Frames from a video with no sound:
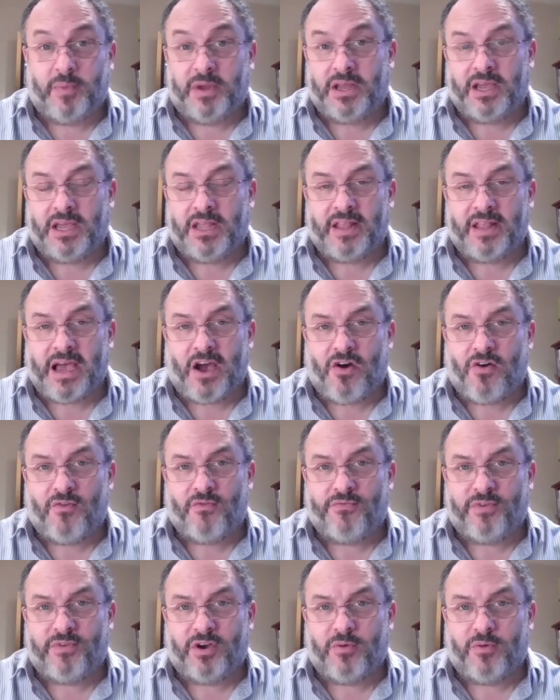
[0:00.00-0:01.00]
minute in that
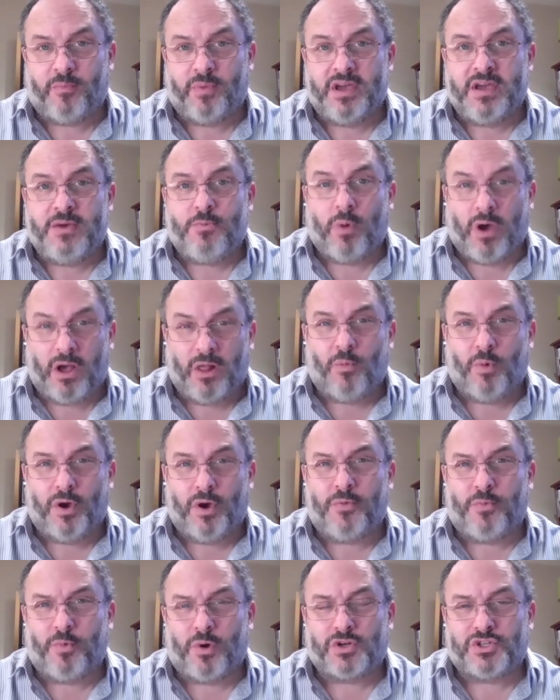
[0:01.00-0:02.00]
whole film. Well
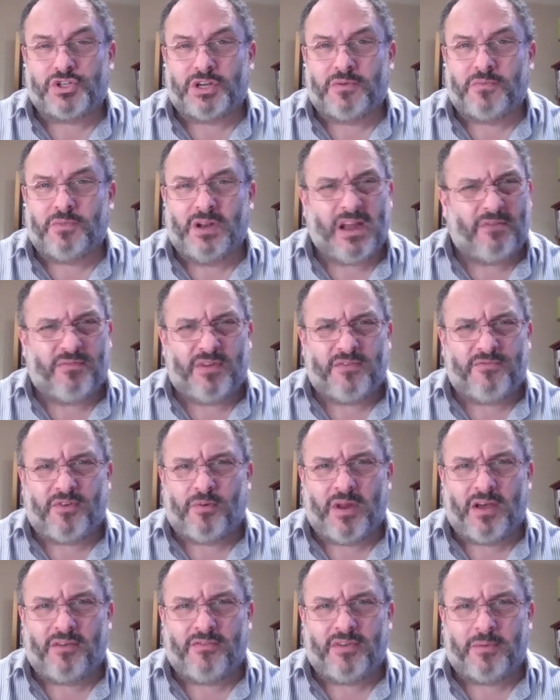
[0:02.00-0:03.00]
worth watching. Lovely
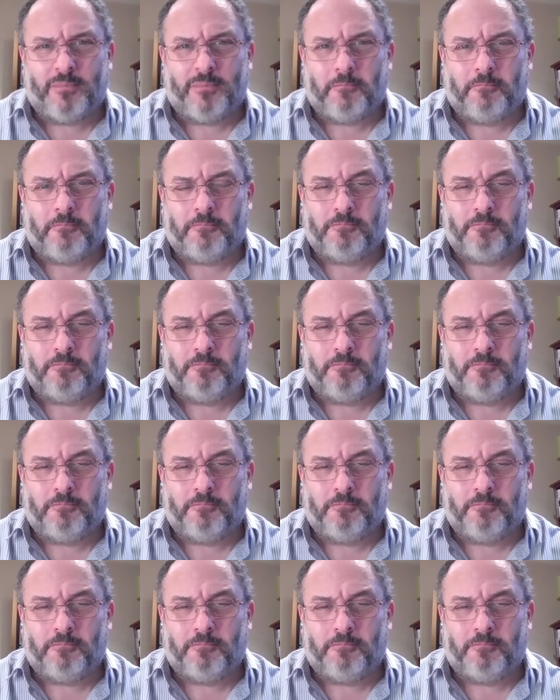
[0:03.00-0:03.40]
film, love it.